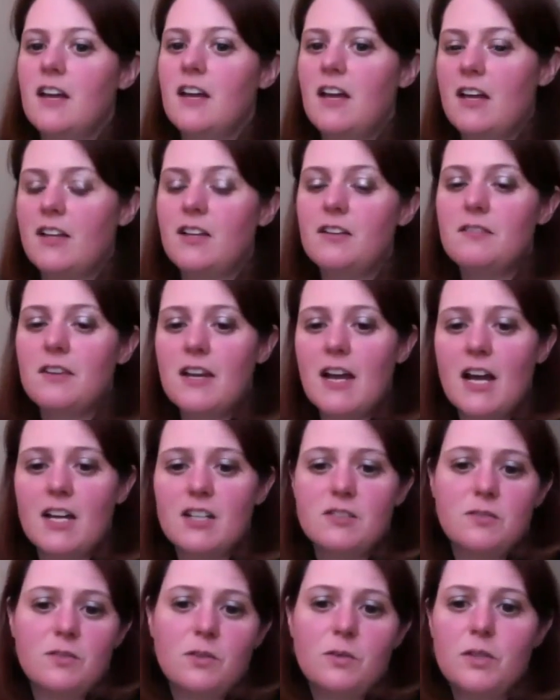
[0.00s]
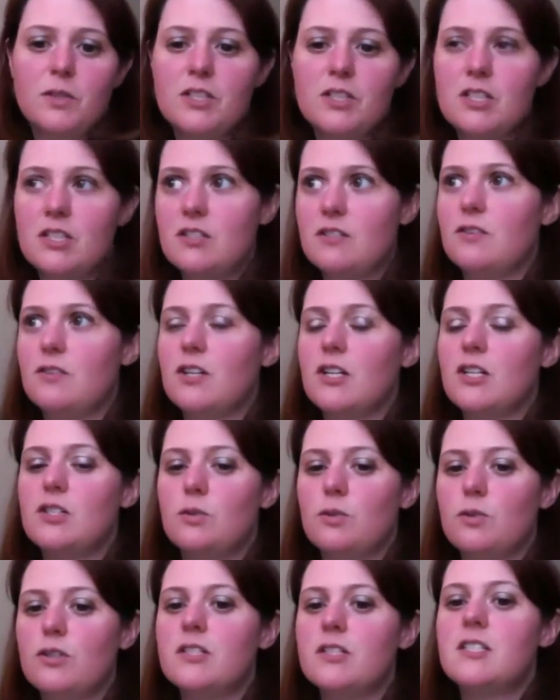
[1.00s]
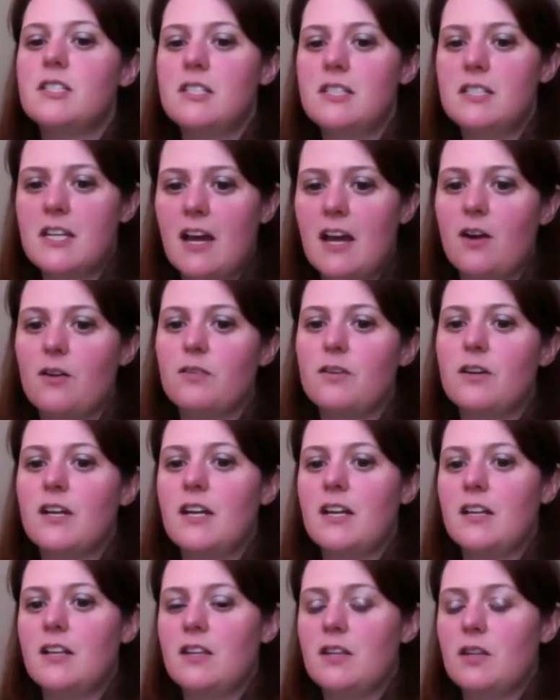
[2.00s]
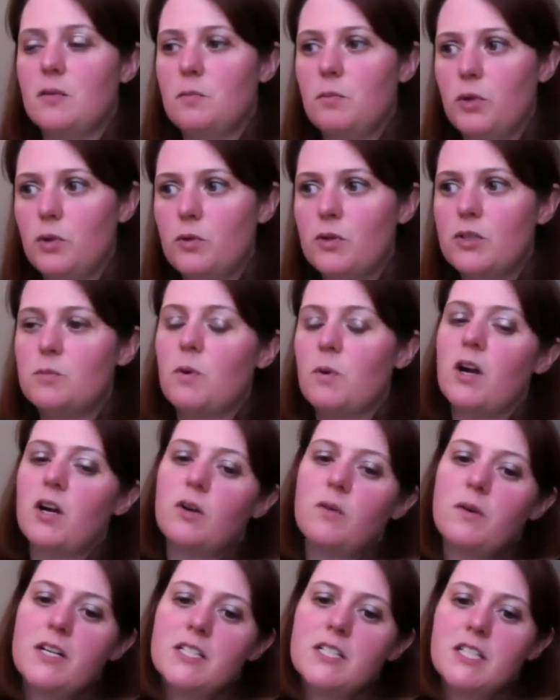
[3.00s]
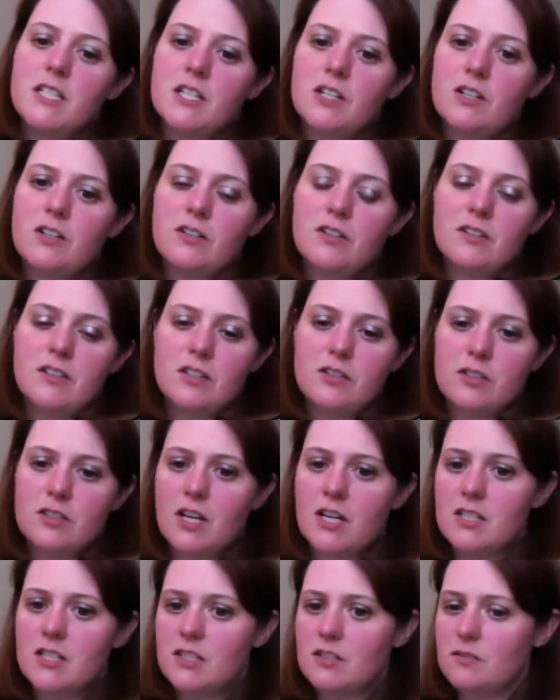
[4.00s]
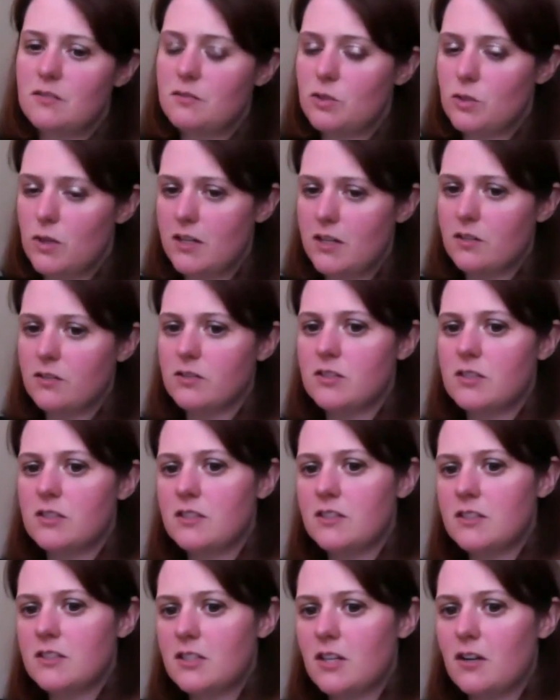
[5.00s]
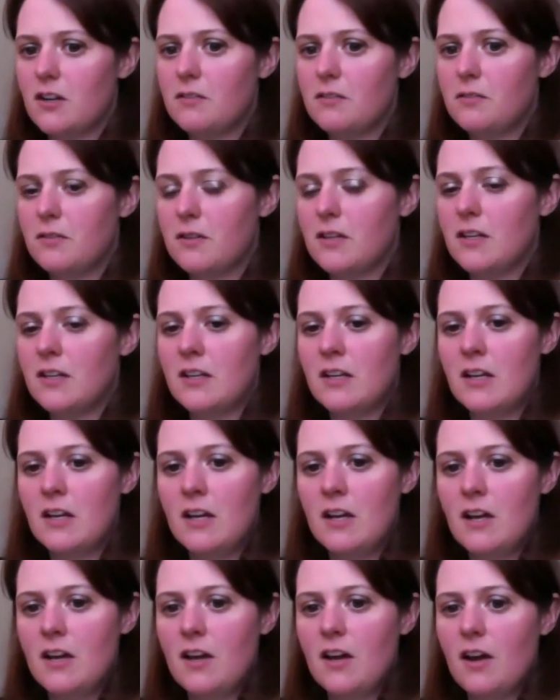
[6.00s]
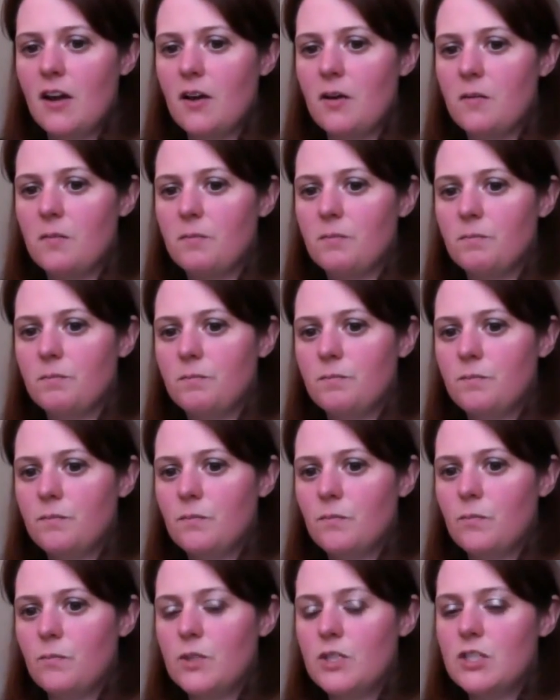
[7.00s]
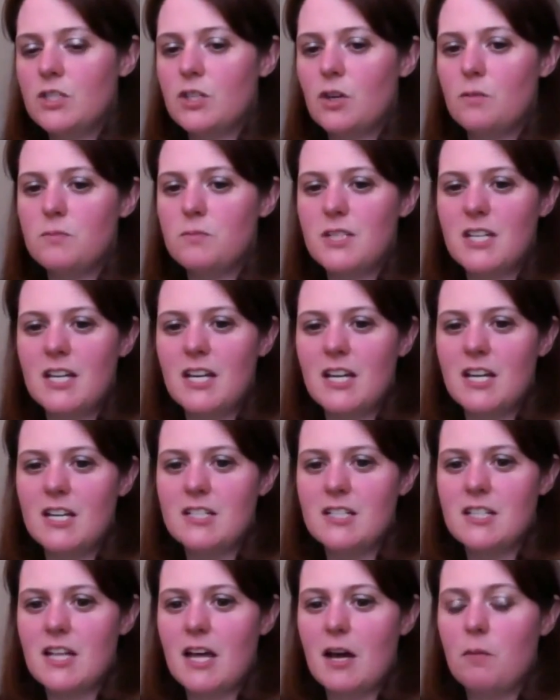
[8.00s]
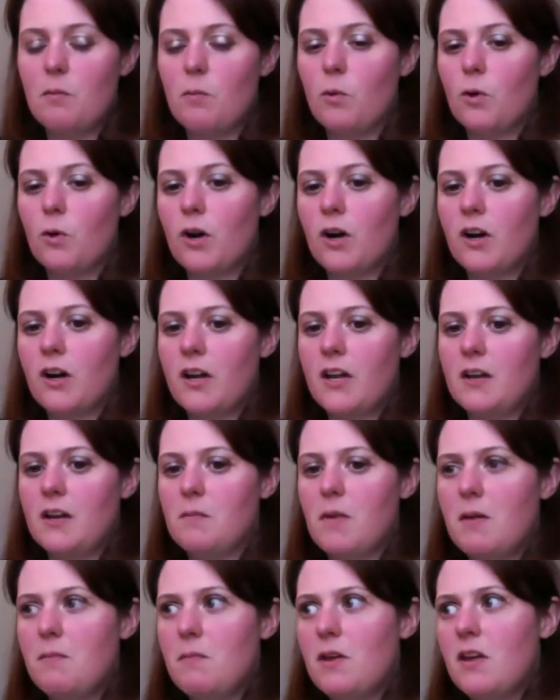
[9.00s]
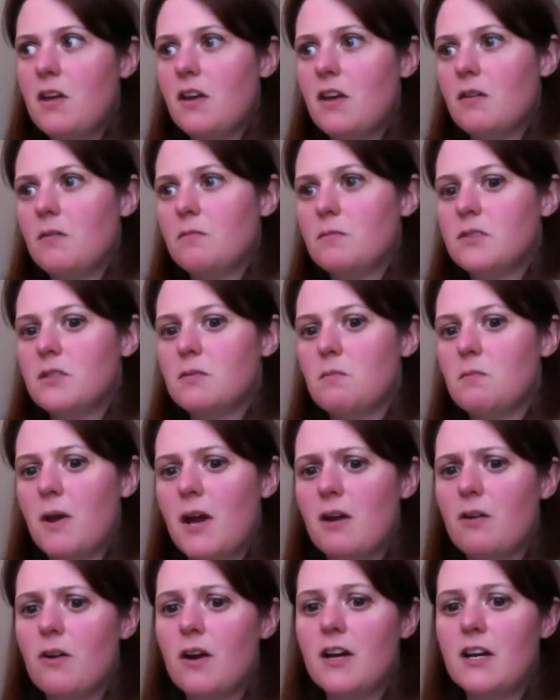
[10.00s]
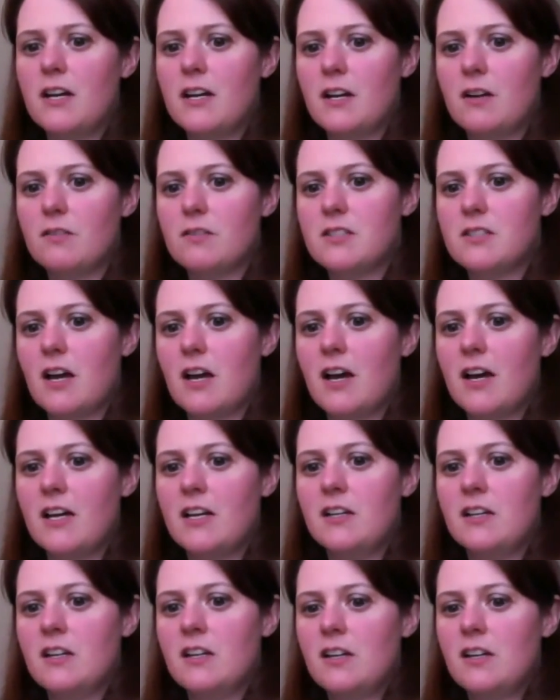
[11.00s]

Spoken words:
And I live in Asheville, which is a very touristy town, and the Blue Ridge Parkway's here, and there's lots of trails and stuff, and we just hope to get into that more, and maybe some bike riding outside.